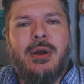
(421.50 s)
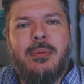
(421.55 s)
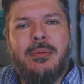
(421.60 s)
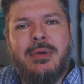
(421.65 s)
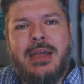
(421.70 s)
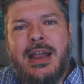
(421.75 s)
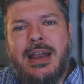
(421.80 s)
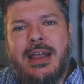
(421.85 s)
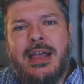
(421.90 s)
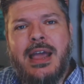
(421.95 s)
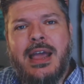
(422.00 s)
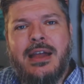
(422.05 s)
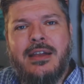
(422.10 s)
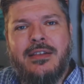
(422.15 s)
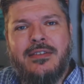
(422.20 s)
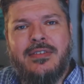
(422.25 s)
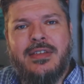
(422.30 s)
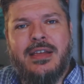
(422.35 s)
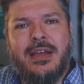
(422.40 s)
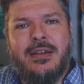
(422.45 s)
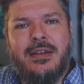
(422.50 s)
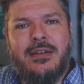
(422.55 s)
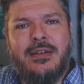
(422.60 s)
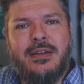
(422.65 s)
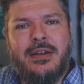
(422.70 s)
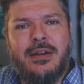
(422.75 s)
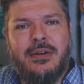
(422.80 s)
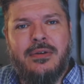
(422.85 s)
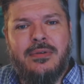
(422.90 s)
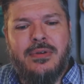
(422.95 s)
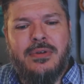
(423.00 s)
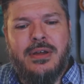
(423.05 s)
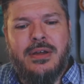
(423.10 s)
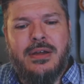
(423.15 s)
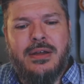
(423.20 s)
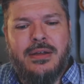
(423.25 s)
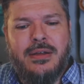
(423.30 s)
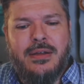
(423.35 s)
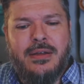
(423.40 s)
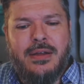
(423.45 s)
I'm getting at is that,
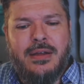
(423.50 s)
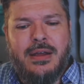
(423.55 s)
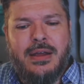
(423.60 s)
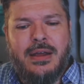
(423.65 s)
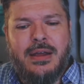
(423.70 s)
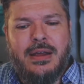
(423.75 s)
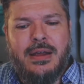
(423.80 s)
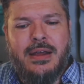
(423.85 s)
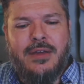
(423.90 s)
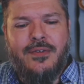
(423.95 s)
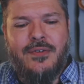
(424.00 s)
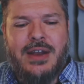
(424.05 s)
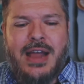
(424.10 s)
if